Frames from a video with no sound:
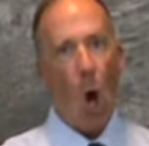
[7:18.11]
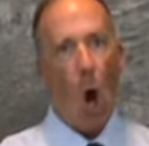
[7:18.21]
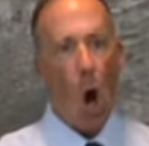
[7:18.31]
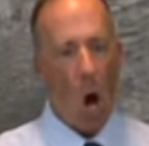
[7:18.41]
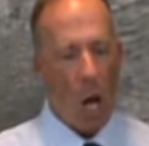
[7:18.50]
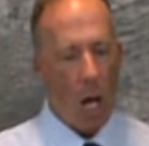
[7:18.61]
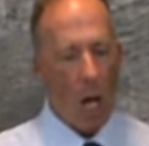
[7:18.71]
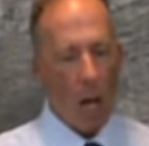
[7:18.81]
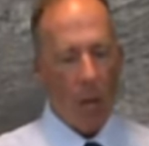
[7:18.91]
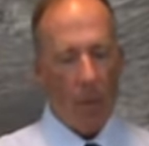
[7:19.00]
long,
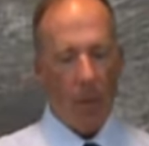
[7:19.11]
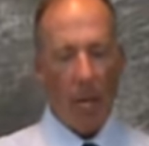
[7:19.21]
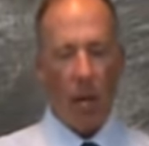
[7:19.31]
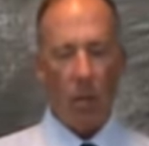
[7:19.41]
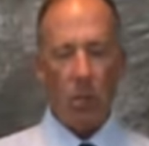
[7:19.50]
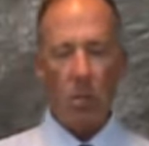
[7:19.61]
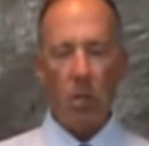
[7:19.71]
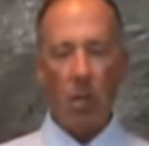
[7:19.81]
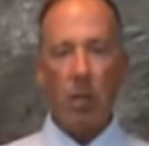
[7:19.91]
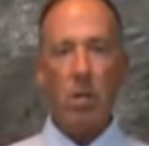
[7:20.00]
but not all
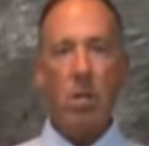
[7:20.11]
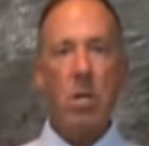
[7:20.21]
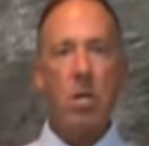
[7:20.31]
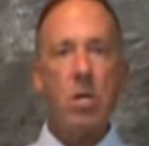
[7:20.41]
slurred like dun.